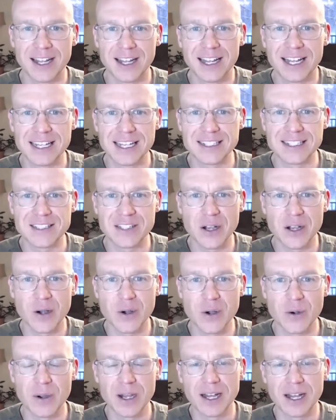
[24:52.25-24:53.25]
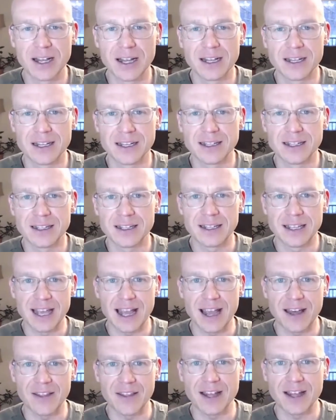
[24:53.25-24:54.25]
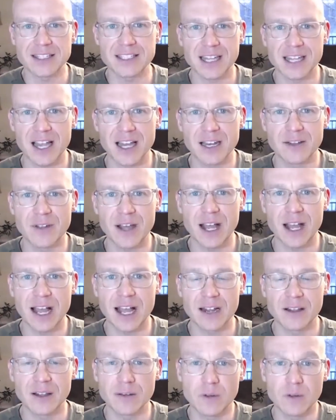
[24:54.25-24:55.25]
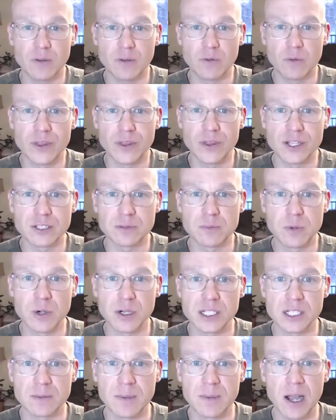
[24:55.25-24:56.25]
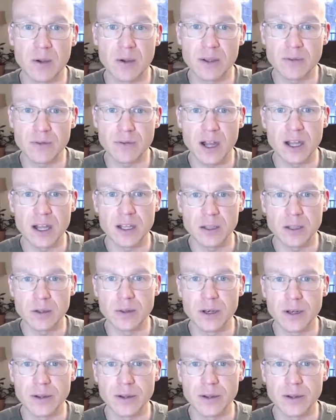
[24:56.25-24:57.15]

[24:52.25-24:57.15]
and so yeah, that's kind of the high level of what this book is about. If not you, then who?